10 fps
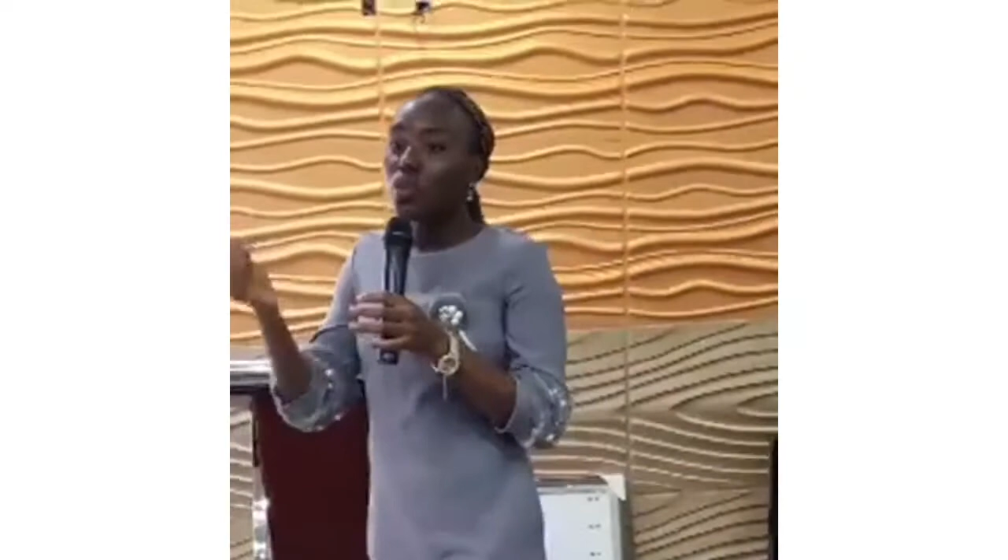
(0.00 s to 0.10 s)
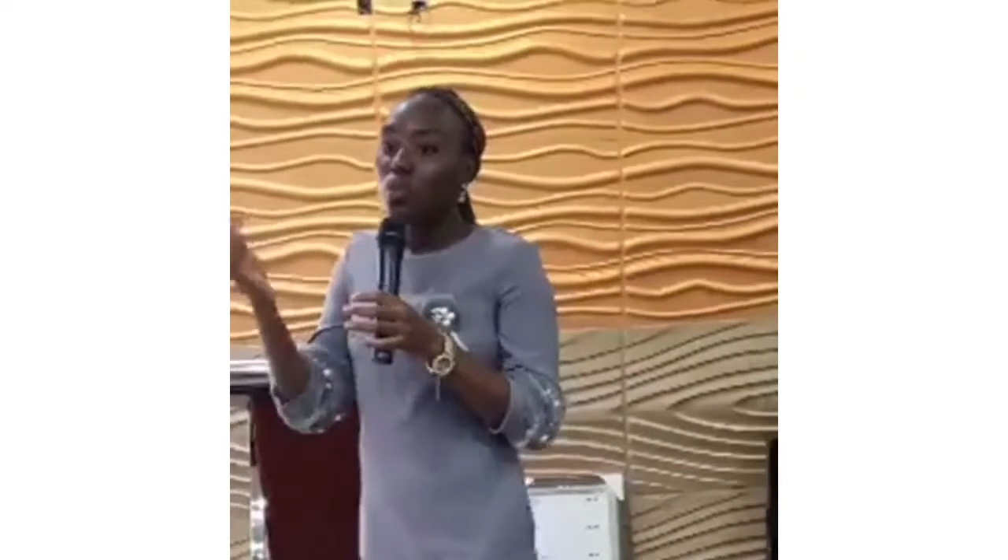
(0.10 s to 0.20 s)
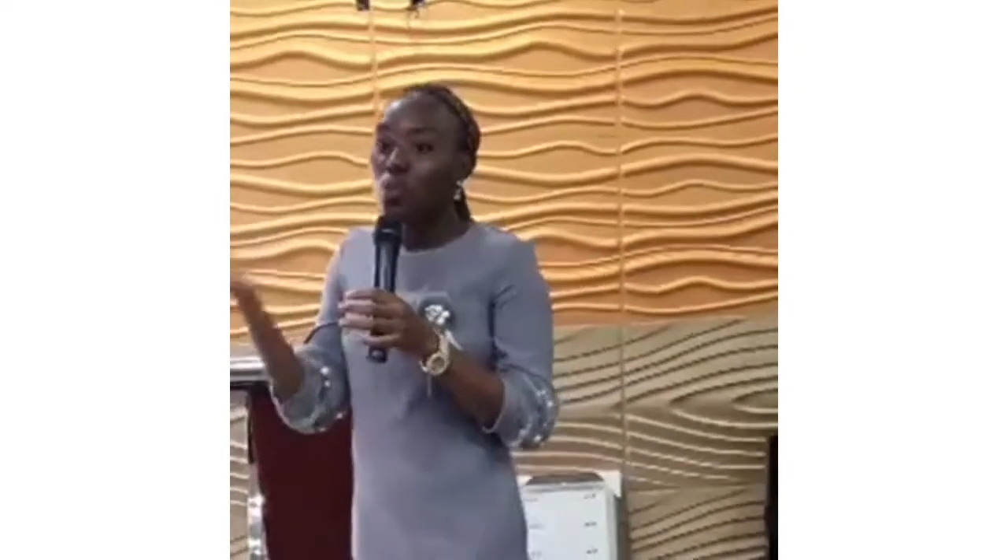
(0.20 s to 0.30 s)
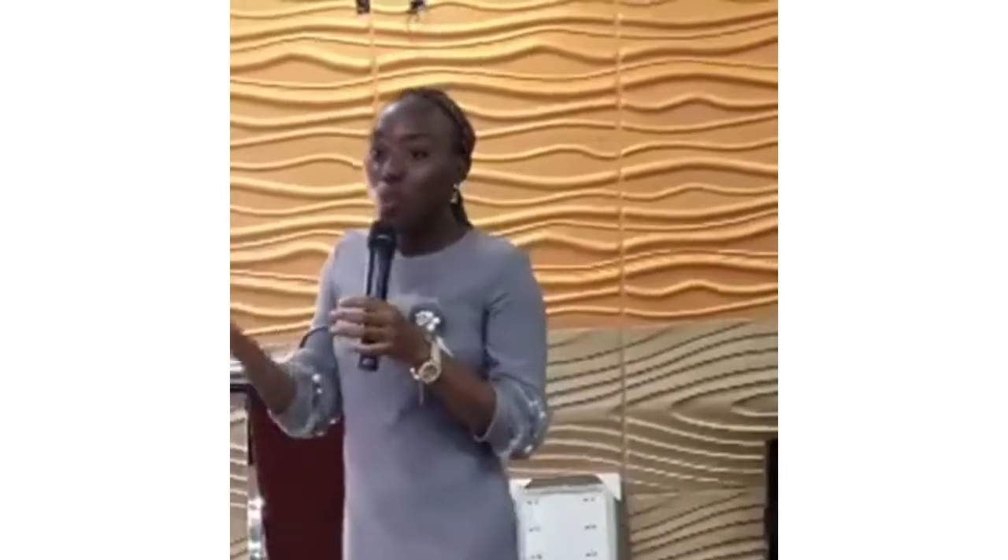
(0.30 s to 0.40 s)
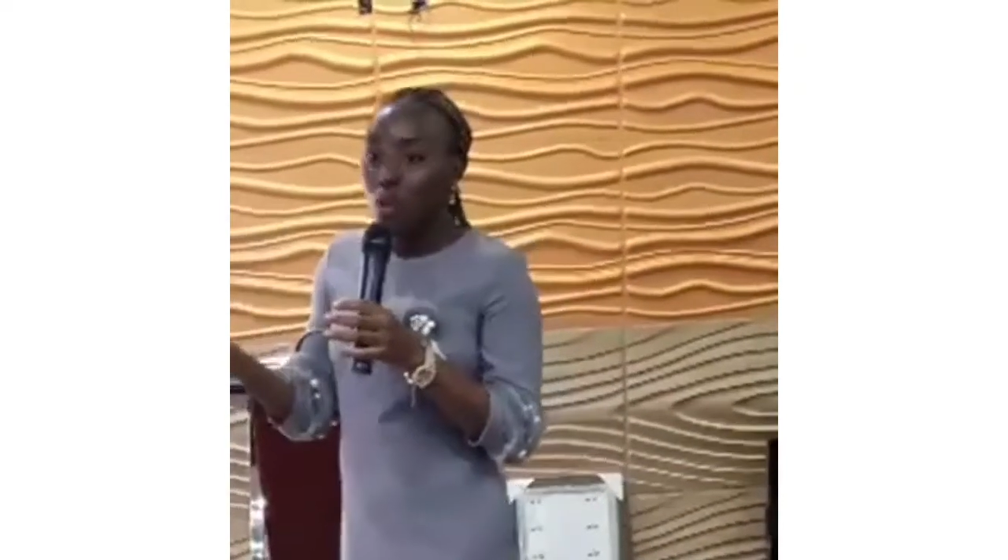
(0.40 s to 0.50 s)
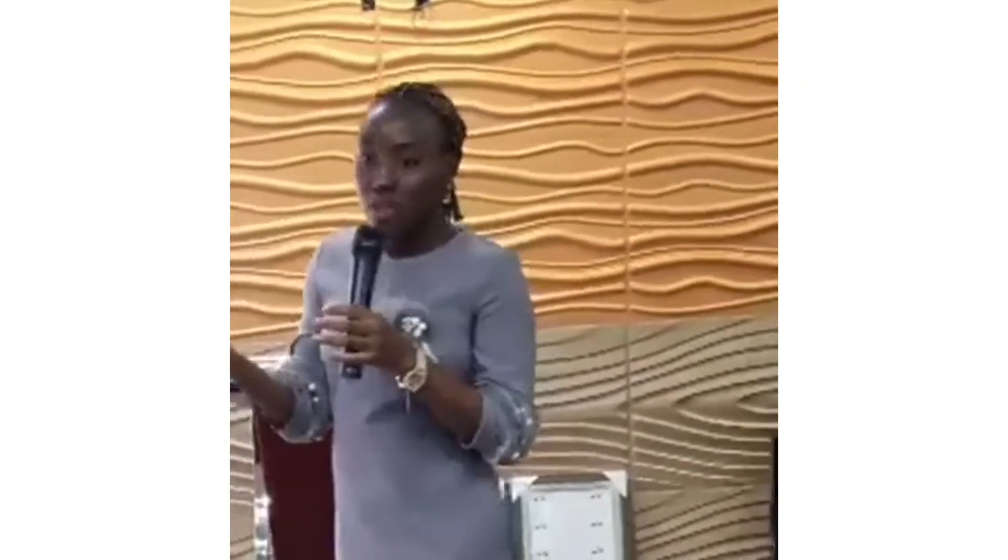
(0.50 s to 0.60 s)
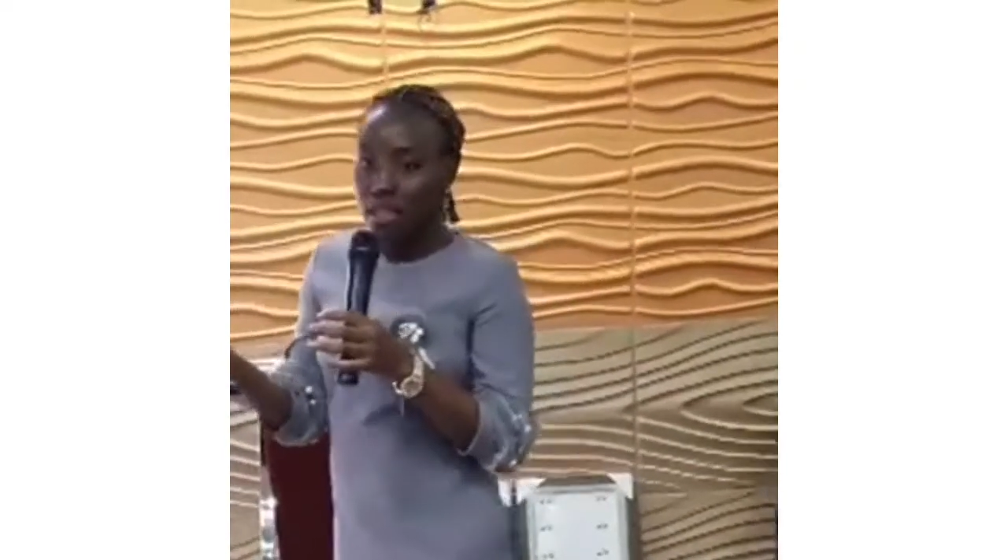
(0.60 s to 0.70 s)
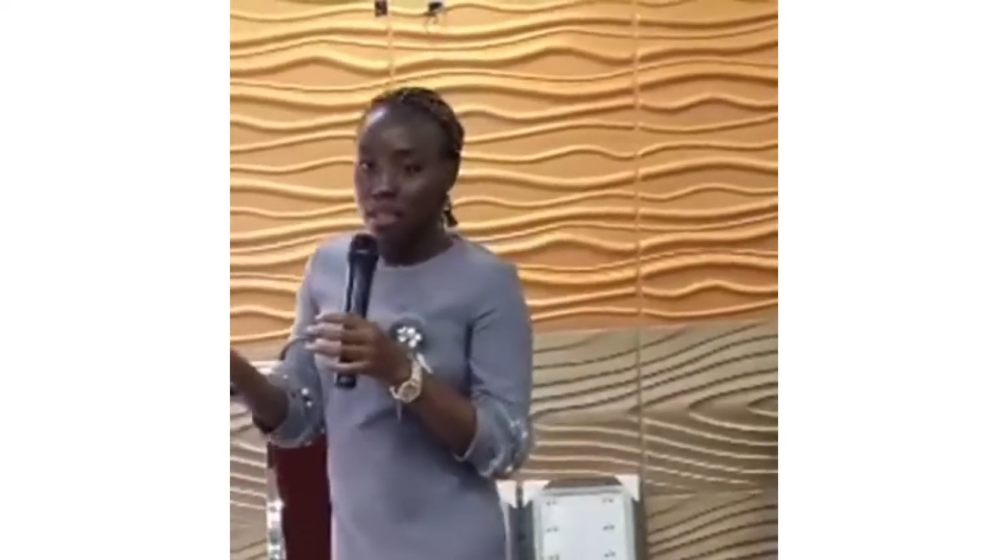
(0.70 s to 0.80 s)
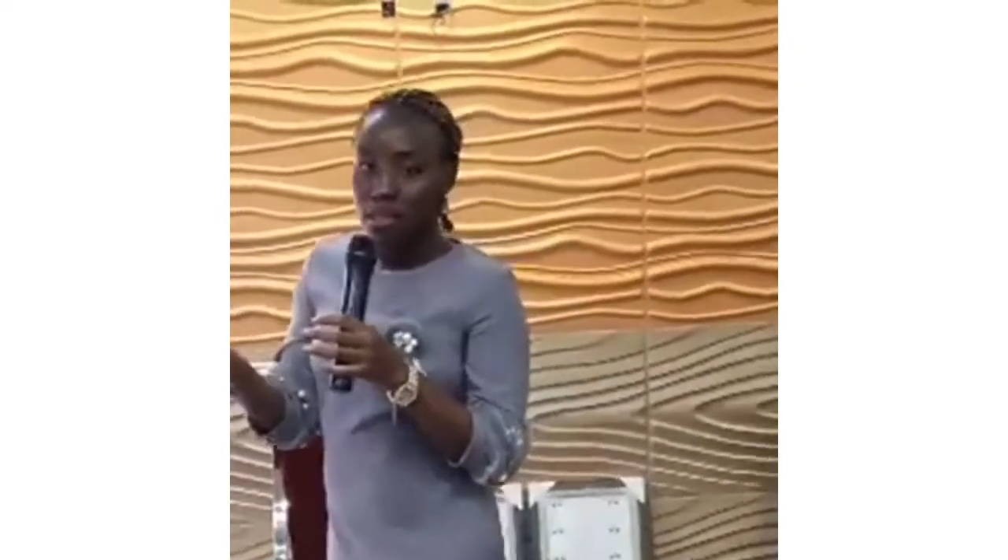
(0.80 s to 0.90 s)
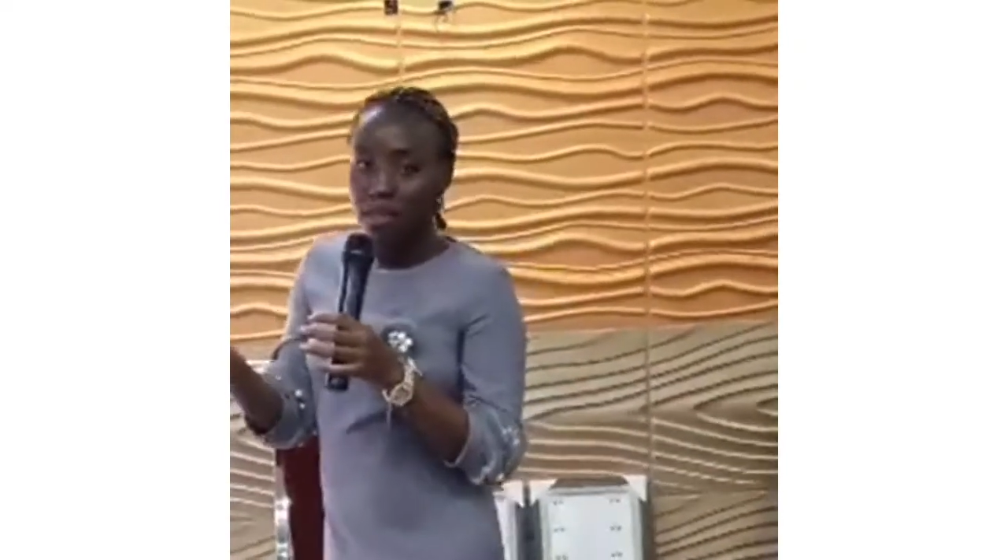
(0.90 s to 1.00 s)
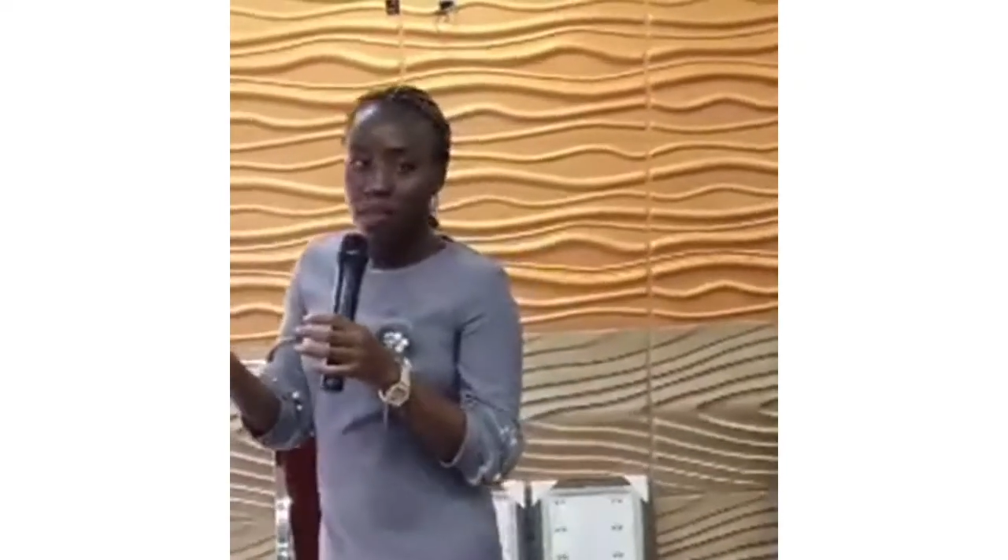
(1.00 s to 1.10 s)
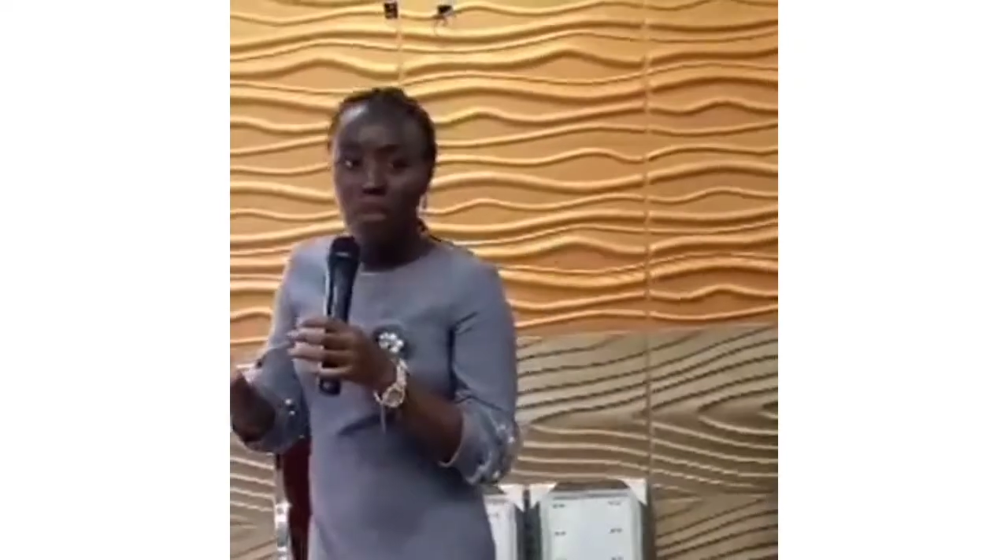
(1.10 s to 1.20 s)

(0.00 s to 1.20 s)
of that equation.